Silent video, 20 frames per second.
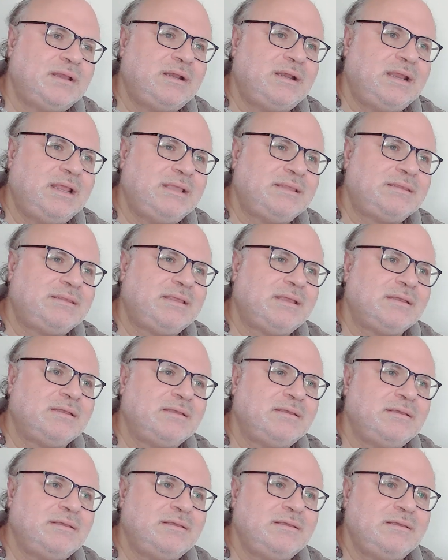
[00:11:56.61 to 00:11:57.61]
Later,
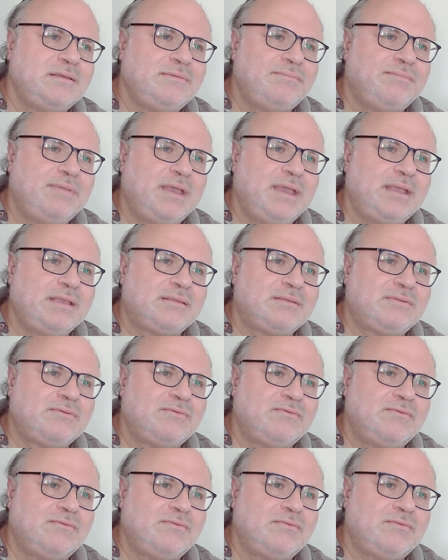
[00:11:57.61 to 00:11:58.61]
he met
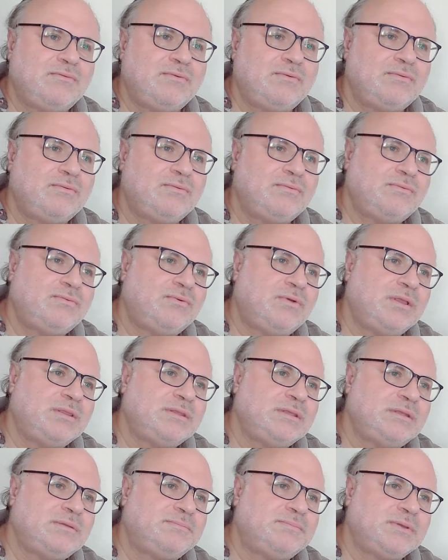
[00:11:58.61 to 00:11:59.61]

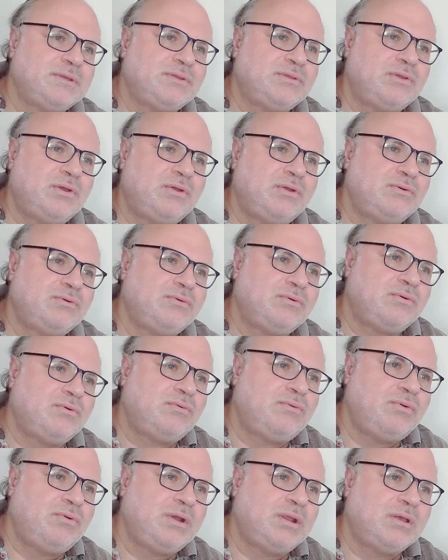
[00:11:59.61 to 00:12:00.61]
Muradin Fridon,
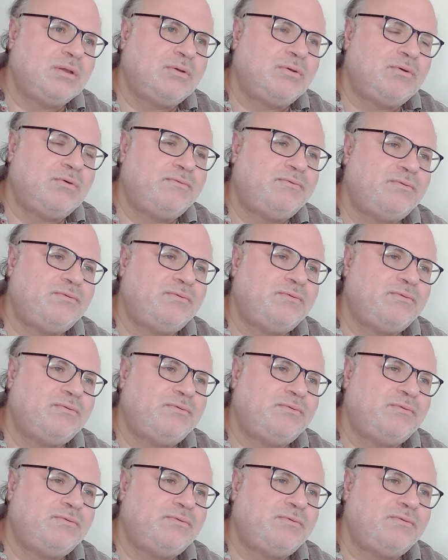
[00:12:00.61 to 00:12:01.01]
ruler of